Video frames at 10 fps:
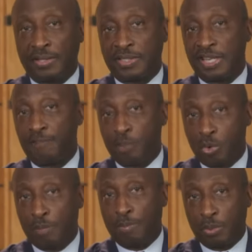It sent
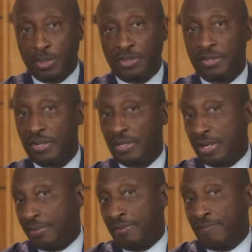more boys to their
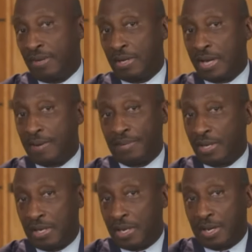death in Vietnam
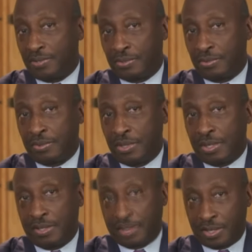than any high school
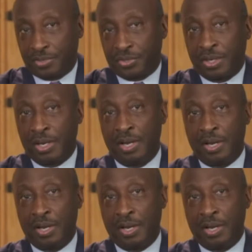in the country.